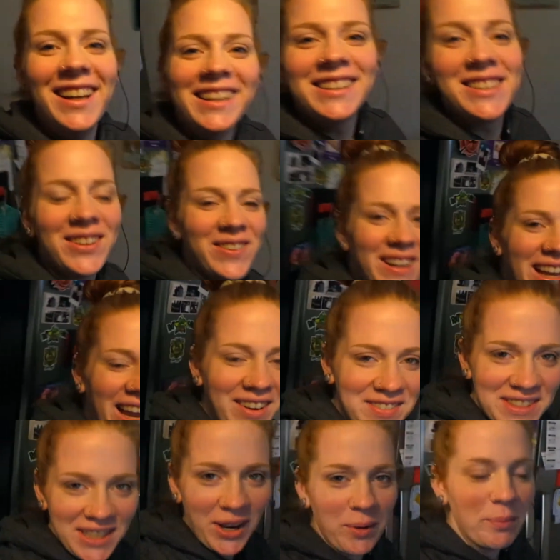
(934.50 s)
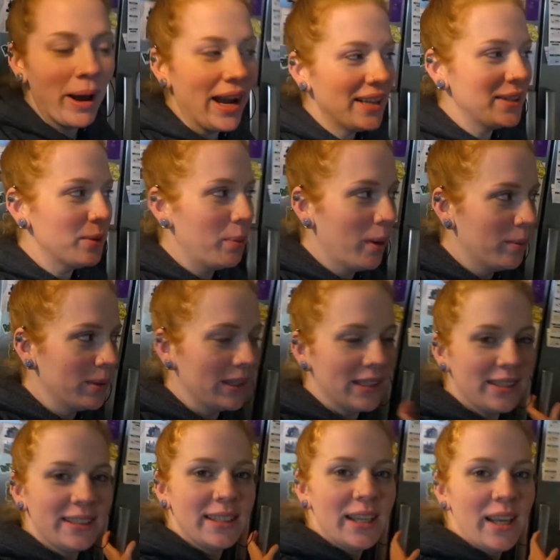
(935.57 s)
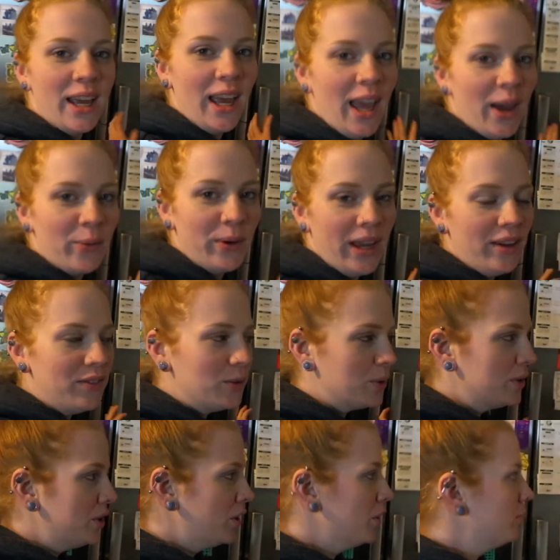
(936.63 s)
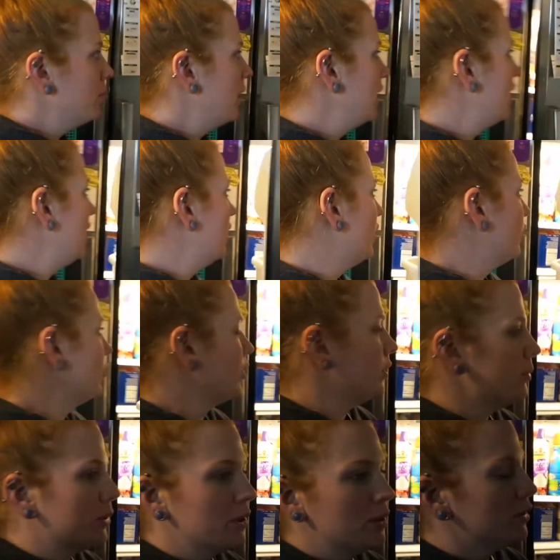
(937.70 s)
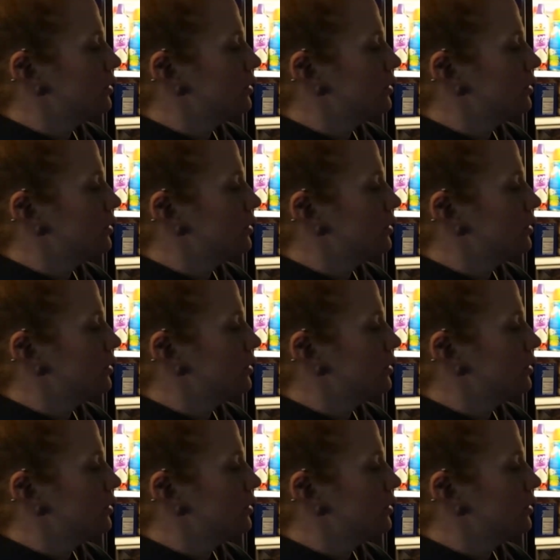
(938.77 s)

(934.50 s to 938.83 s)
So we have to go back to Publix, and we have to return my keto creamer,